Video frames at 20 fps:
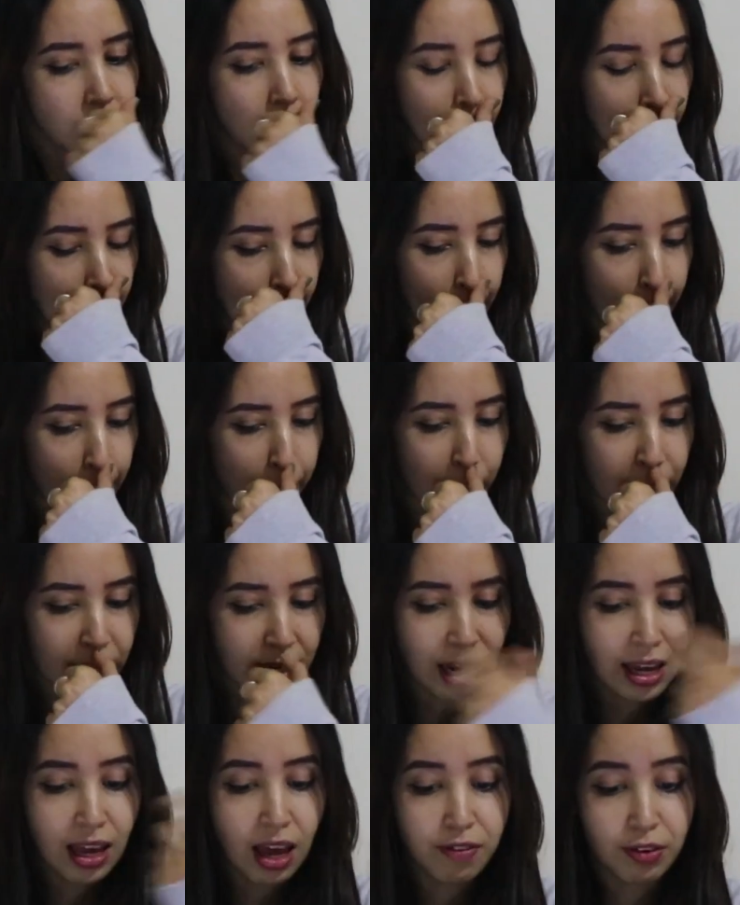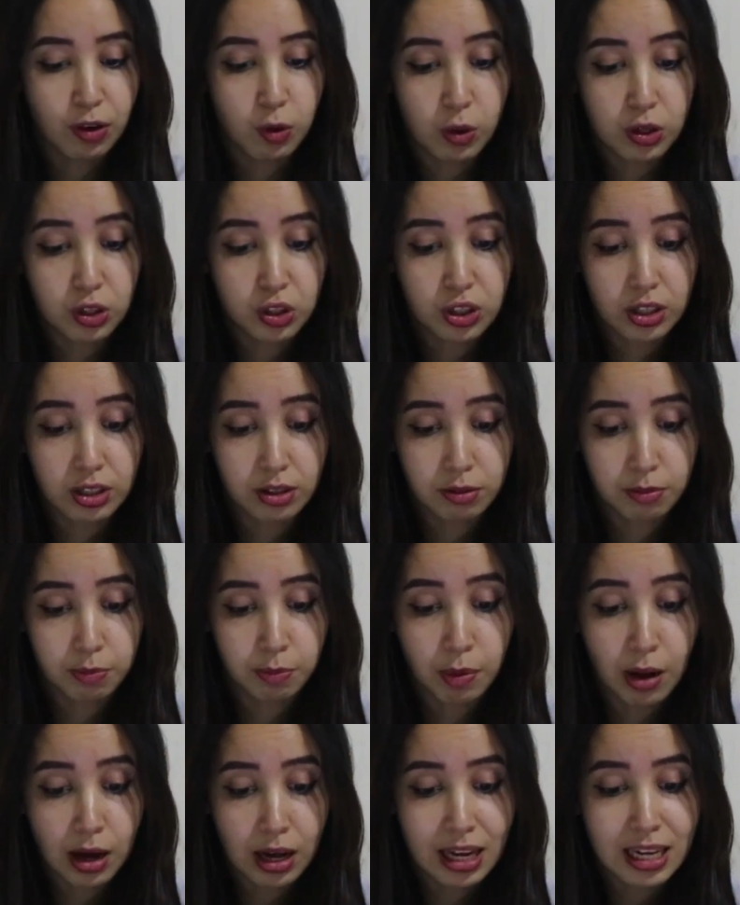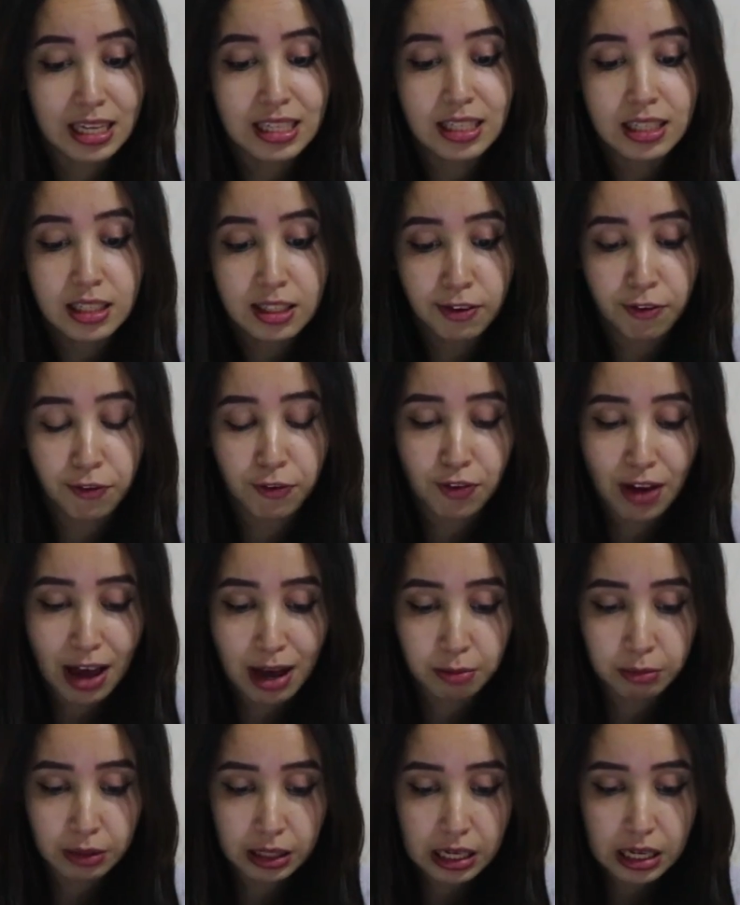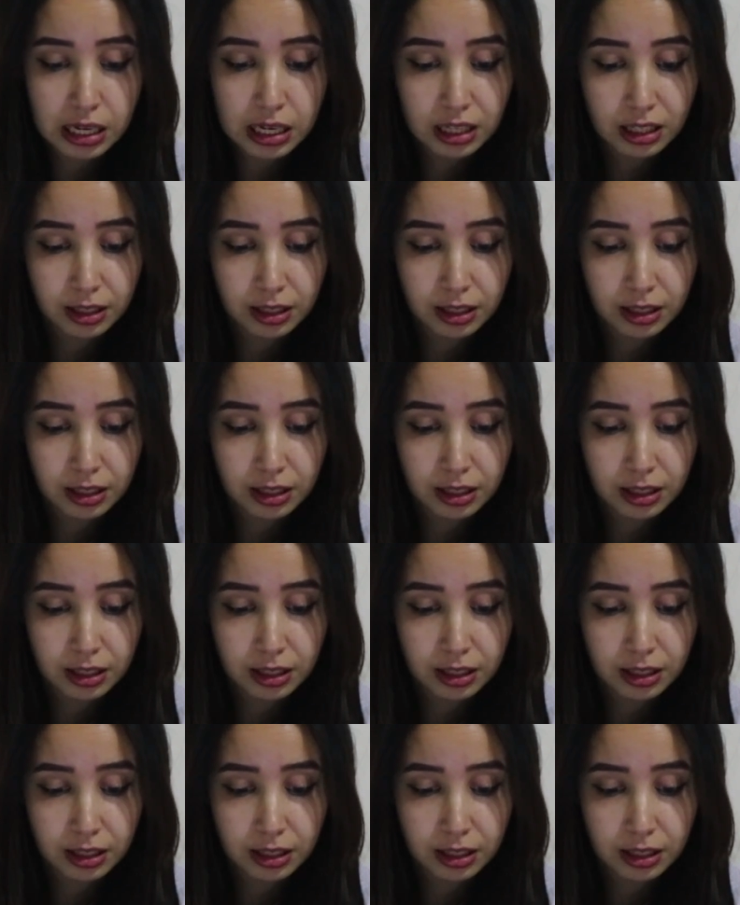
Okay, wait, I have a question. But is this a family?